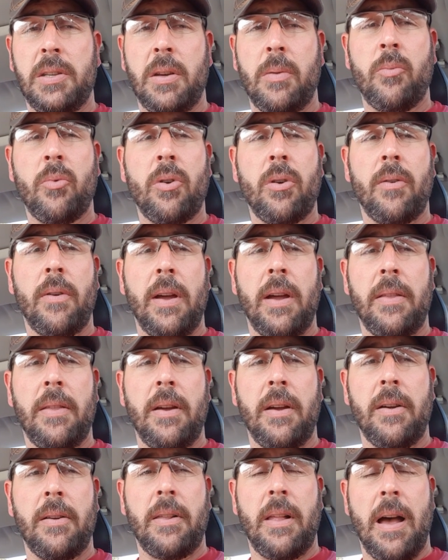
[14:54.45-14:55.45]
somewhere around
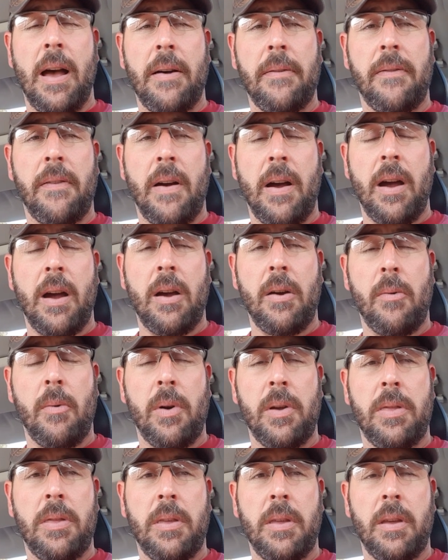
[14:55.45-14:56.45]
there, live fire
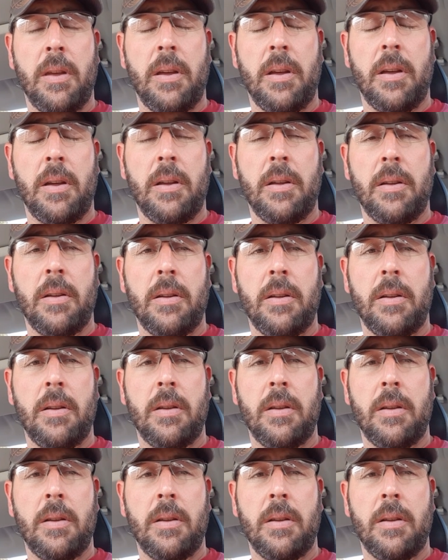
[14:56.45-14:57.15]
with the